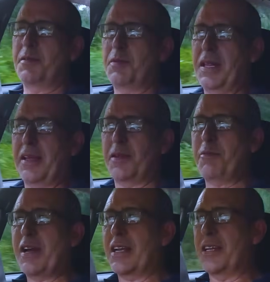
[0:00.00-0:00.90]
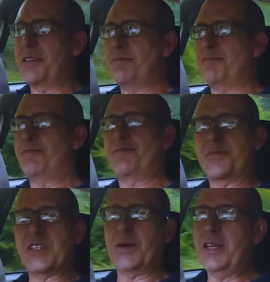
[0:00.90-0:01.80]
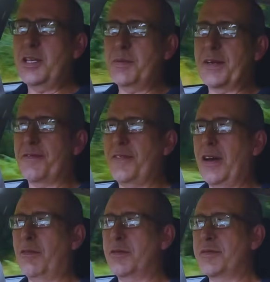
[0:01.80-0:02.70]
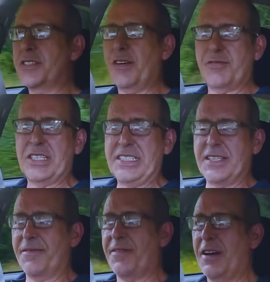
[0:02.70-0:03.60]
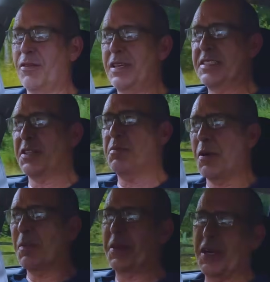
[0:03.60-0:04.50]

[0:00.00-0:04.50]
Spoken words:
without them rattling. So a little bit of felt, self-adhesive felt into the bottom of